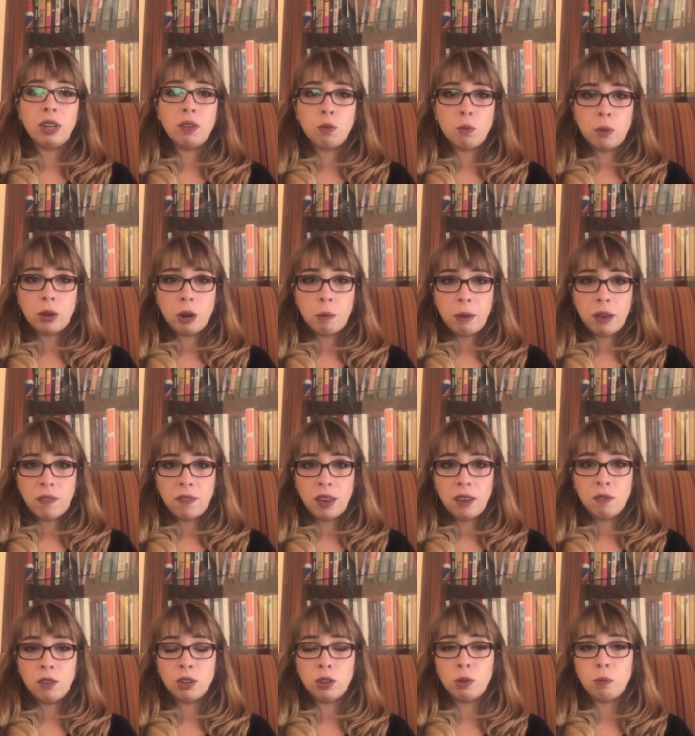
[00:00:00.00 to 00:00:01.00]
even one of my
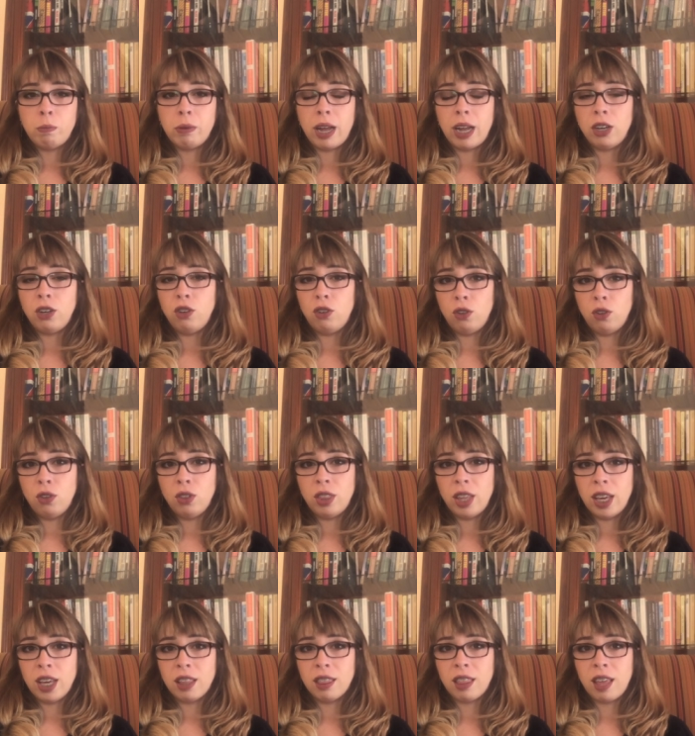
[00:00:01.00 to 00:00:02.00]
favorites, but I do
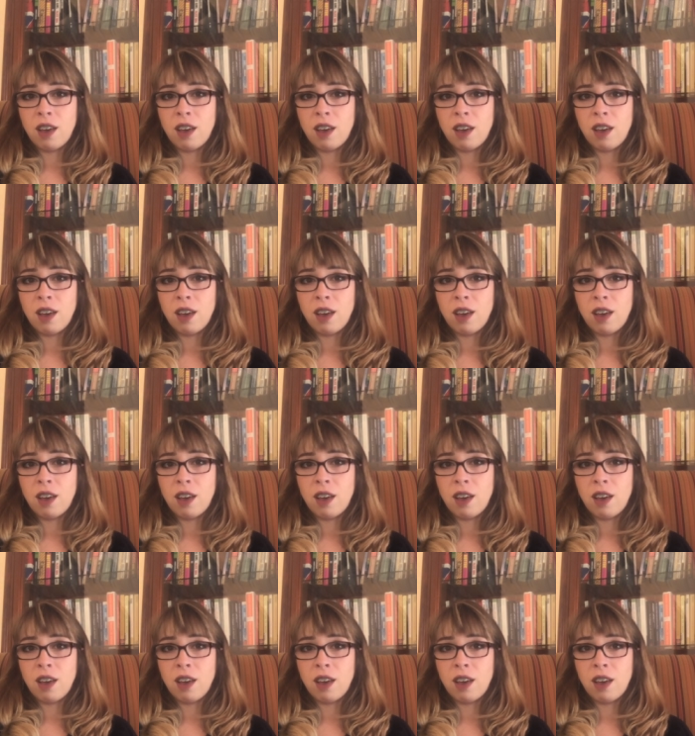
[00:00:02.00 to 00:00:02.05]
think